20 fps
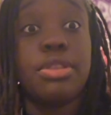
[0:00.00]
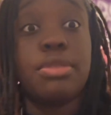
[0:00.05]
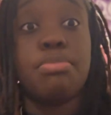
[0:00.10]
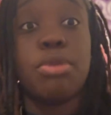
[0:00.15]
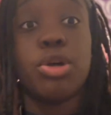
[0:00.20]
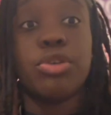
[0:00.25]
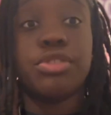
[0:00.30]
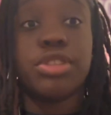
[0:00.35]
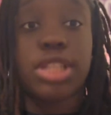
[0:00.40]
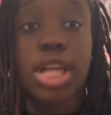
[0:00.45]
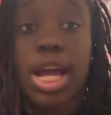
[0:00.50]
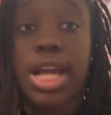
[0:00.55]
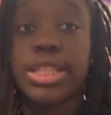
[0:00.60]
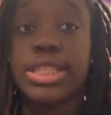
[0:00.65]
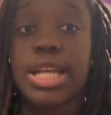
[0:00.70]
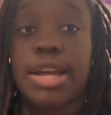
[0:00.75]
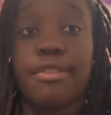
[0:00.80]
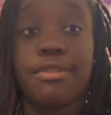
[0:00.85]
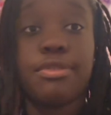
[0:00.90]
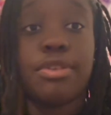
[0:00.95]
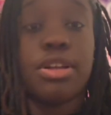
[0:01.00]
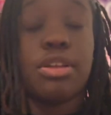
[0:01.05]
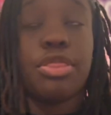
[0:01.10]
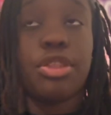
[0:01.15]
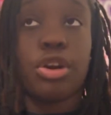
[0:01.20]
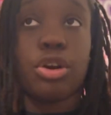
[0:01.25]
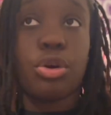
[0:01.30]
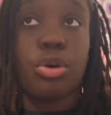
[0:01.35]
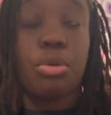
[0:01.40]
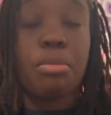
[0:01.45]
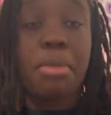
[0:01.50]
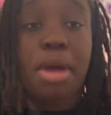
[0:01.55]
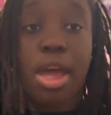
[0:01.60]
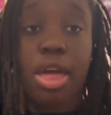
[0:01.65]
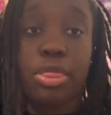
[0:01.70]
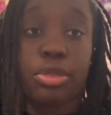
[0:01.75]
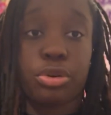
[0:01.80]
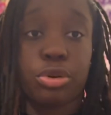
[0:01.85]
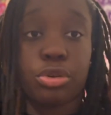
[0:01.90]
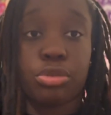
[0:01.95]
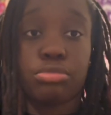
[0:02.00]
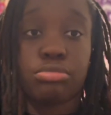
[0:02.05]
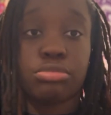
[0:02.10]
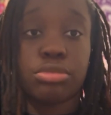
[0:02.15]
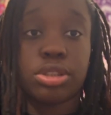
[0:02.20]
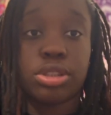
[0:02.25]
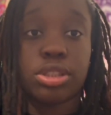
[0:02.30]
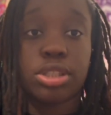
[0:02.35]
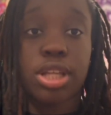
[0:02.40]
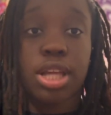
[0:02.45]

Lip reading: both sides have their own bathrooms,